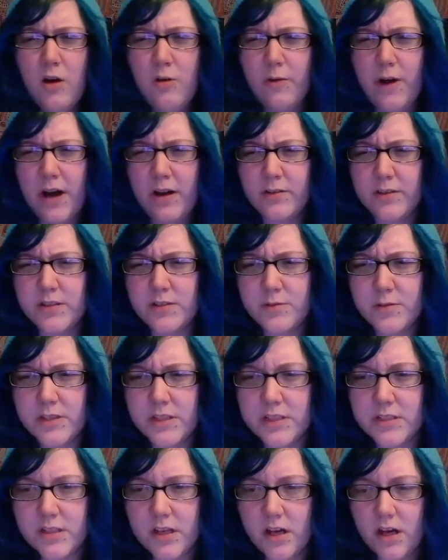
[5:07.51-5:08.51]
wow, it's really
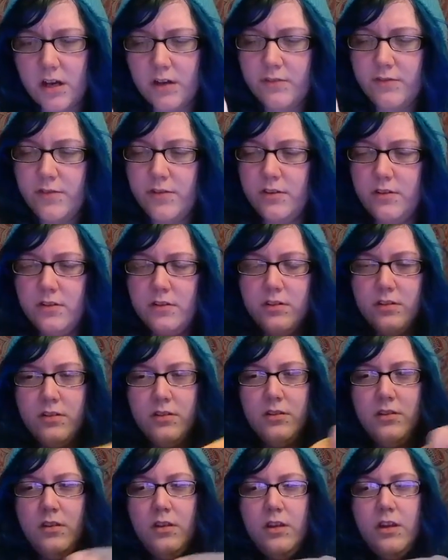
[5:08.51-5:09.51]
soft.
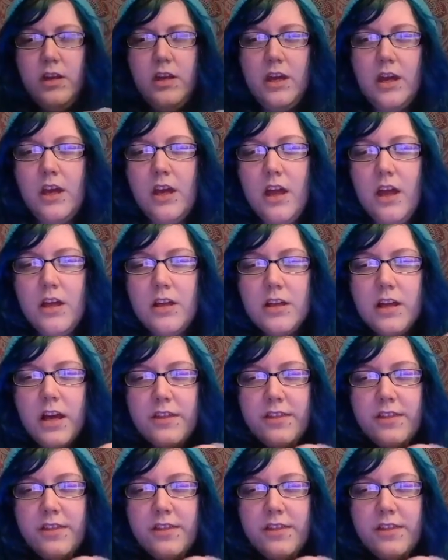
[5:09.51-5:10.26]
I